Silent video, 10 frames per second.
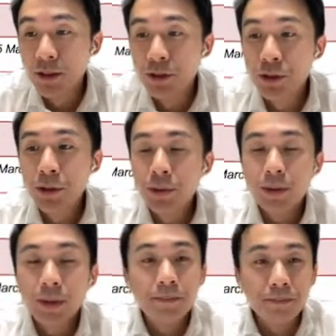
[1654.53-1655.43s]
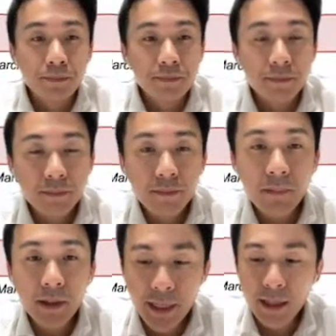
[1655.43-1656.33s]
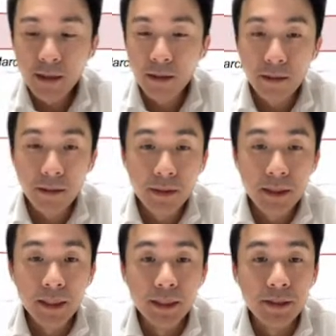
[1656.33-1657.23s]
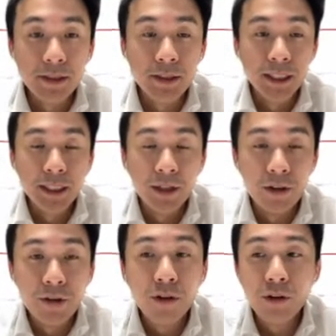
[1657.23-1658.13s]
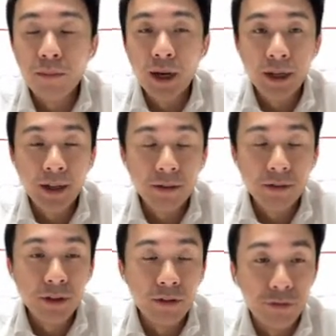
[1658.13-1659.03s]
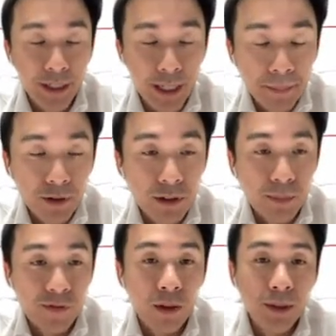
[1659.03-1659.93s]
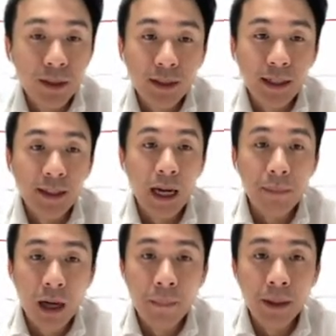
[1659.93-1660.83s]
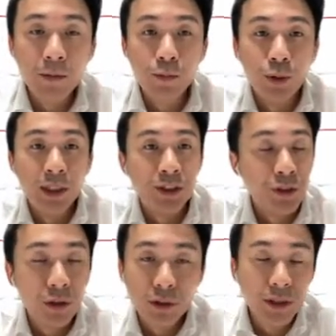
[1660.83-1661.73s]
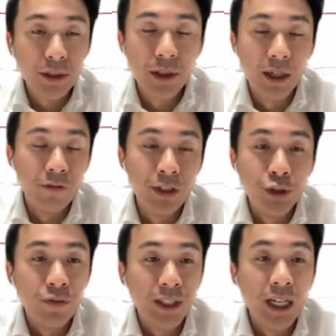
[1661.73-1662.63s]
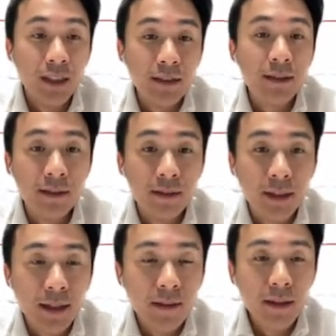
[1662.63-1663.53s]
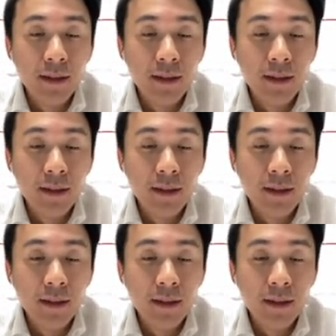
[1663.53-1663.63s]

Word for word: So that is the Hong Kong market sort of recap on the performance. I think upcoming, we are still not uh, finished with the earnings season yet.